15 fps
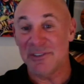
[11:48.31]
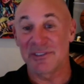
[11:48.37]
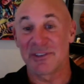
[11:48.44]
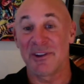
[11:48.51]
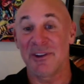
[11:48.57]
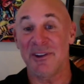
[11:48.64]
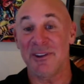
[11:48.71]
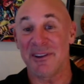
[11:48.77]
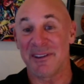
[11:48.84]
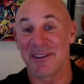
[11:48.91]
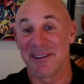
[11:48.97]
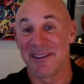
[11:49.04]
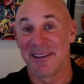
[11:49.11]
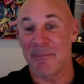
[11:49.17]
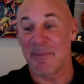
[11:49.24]
is good,
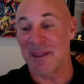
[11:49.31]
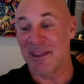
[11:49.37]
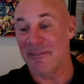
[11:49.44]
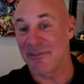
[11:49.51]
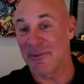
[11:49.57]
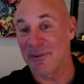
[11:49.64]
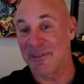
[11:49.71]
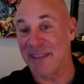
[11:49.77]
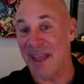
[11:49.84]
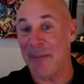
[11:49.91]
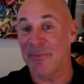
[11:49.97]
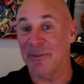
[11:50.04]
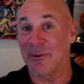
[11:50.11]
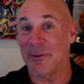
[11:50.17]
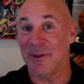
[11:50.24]
but you have to
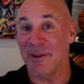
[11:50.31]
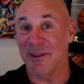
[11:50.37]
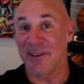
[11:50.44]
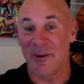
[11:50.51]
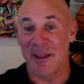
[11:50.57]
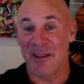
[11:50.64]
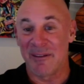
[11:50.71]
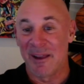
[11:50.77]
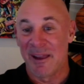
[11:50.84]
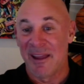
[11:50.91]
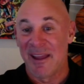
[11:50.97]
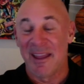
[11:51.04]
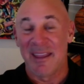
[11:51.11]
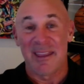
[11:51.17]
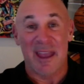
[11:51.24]
adapt to it.
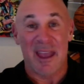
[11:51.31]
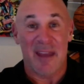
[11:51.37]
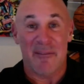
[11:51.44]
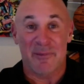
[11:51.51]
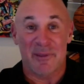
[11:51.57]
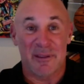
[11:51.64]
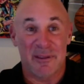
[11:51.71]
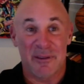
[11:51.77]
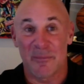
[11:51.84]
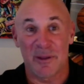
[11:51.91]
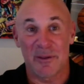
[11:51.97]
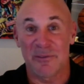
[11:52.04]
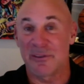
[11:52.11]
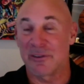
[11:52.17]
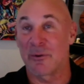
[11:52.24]
You have to. I
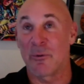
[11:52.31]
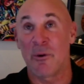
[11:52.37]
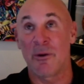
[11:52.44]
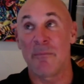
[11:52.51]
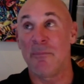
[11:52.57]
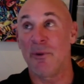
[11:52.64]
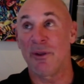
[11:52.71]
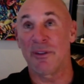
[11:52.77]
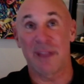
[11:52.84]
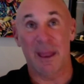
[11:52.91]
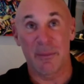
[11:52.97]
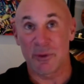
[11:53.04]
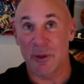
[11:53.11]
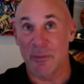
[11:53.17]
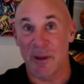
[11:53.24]
use this quote a million
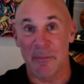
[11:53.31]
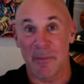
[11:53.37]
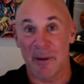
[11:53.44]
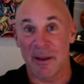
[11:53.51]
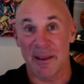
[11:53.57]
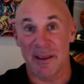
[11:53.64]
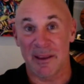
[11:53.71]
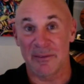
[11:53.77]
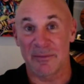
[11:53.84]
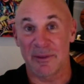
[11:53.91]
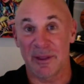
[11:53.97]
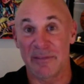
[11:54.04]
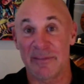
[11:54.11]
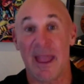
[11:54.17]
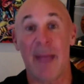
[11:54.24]
times on my podcast:
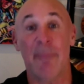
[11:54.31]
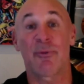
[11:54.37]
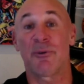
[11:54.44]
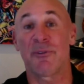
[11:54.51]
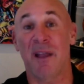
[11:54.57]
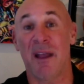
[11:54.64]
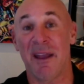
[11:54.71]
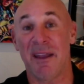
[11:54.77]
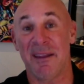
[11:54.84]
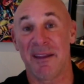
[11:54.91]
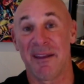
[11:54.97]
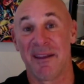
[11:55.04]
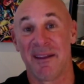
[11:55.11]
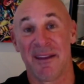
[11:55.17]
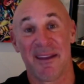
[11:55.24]
adapt or die
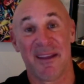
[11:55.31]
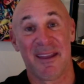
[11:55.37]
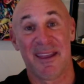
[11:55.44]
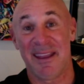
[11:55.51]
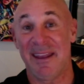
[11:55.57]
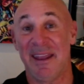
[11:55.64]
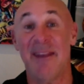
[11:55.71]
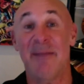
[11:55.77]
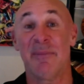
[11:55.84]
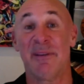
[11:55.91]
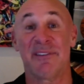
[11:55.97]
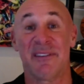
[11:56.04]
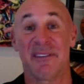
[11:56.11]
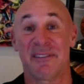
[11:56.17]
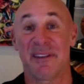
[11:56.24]
in any
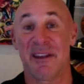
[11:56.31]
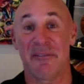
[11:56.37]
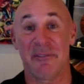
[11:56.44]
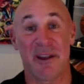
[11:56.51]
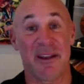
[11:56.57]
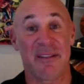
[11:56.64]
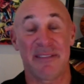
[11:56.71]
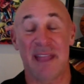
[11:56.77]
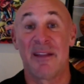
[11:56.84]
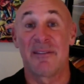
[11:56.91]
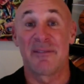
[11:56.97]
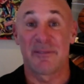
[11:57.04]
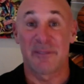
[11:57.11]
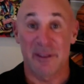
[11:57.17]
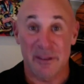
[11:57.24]
business. And if you're not adapting
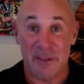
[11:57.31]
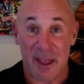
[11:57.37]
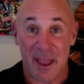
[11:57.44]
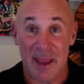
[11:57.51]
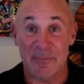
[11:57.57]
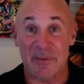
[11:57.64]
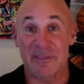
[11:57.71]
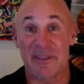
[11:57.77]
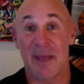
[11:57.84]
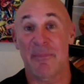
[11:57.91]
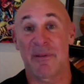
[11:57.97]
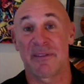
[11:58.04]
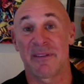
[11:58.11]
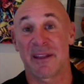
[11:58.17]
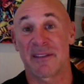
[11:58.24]
to the times,
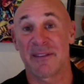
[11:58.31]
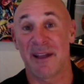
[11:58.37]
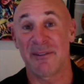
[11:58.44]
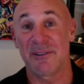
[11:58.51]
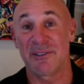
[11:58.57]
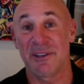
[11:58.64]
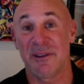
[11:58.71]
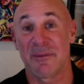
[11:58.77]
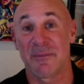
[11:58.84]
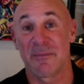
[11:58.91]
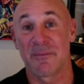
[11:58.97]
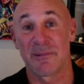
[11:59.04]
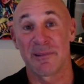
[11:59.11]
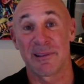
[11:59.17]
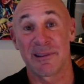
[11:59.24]
adapting technology,
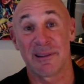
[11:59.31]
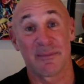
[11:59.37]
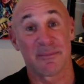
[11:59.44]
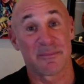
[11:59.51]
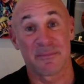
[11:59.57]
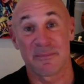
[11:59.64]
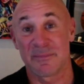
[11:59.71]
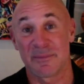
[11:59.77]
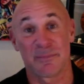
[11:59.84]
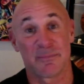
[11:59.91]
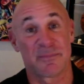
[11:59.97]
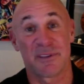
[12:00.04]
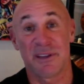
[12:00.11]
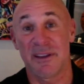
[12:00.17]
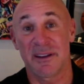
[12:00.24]

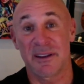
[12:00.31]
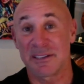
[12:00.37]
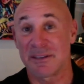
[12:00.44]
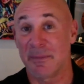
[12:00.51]
see ya, because